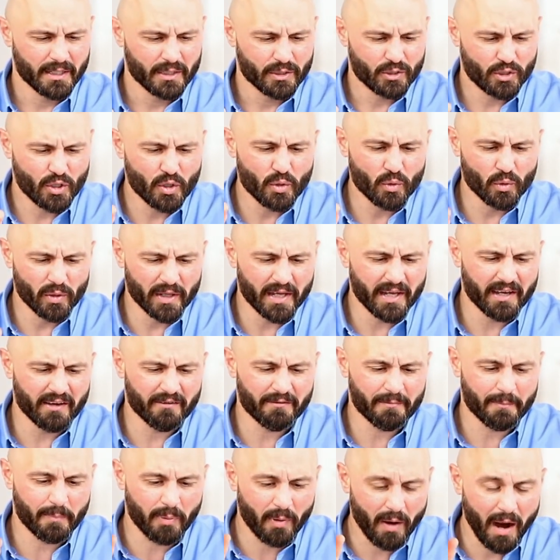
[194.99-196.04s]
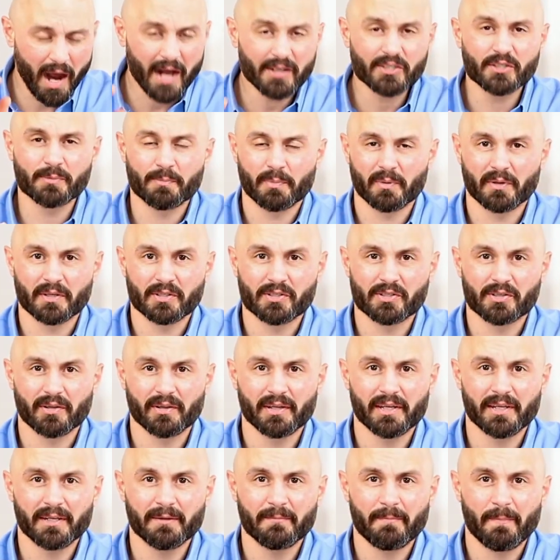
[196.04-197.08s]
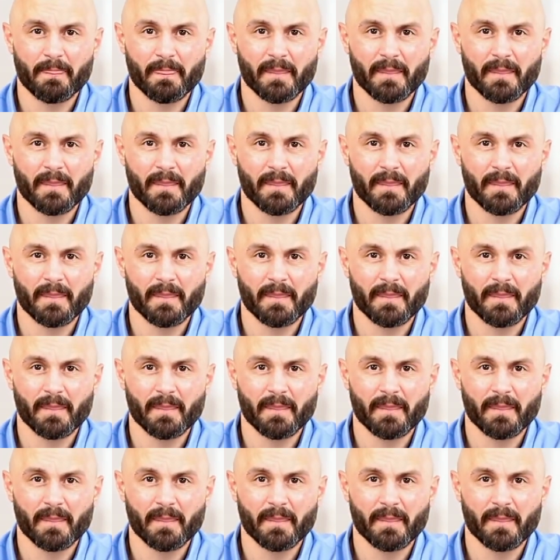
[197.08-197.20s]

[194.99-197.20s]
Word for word: to live prosperously,